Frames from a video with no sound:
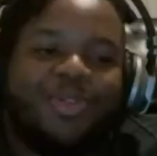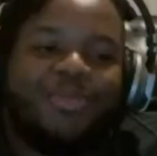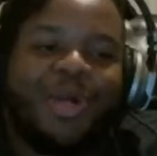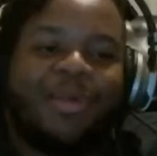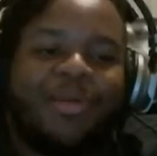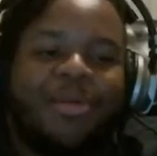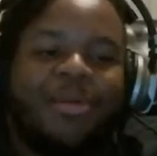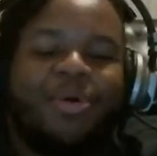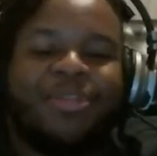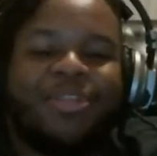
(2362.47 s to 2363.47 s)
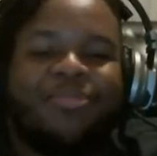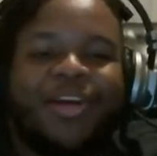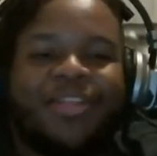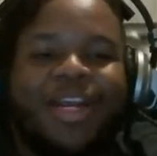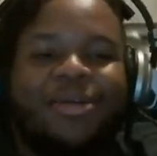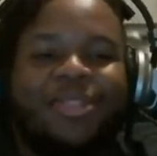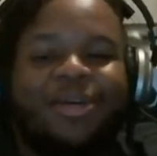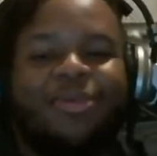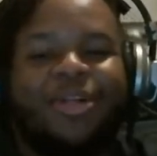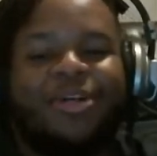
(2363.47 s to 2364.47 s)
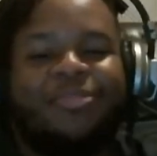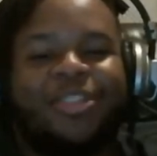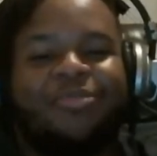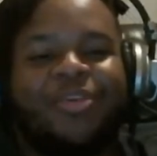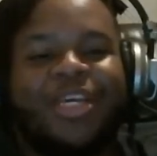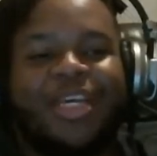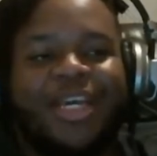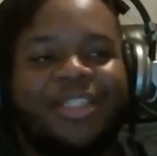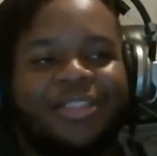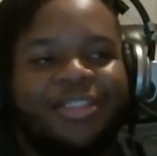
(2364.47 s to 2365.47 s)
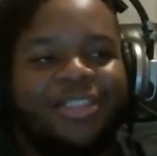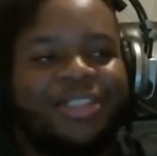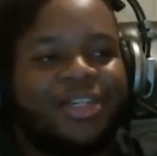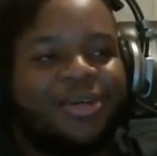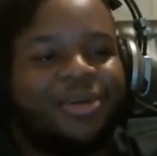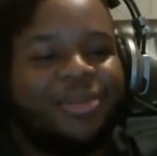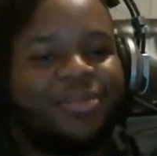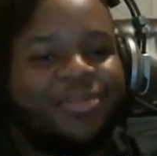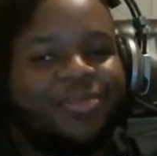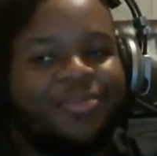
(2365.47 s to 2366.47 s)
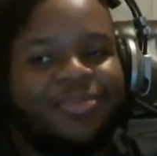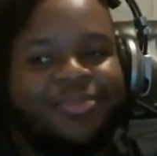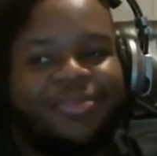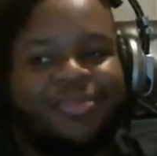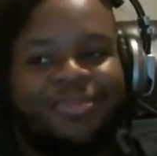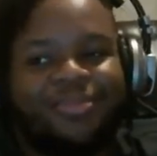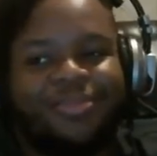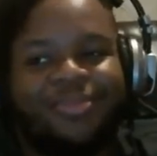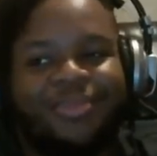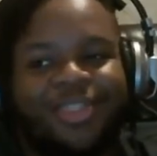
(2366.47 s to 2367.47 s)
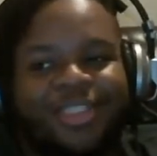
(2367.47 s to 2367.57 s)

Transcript: probably really points to the fact that I don't take enough just vacations in general. Yeah.